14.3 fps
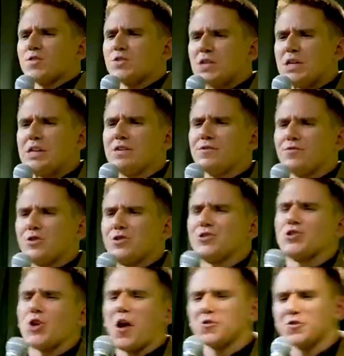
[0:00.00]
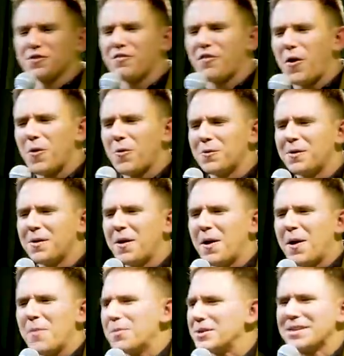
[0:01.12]
the seat for you to charge your phone,
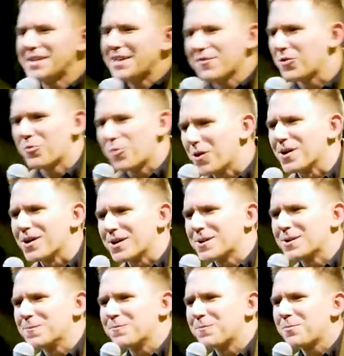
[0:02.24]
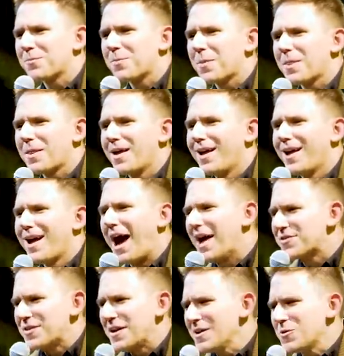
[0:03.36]
but they never work. I
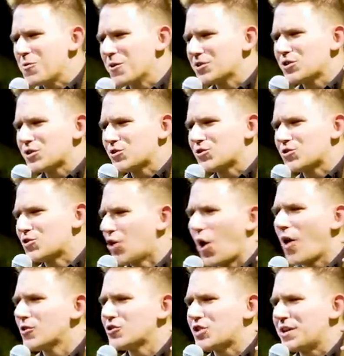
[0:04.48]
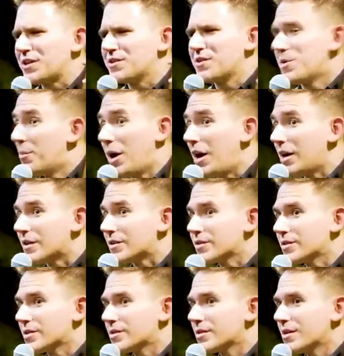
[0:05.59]
think we're just charging the
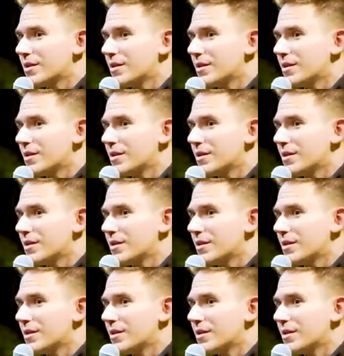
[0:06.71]
bus.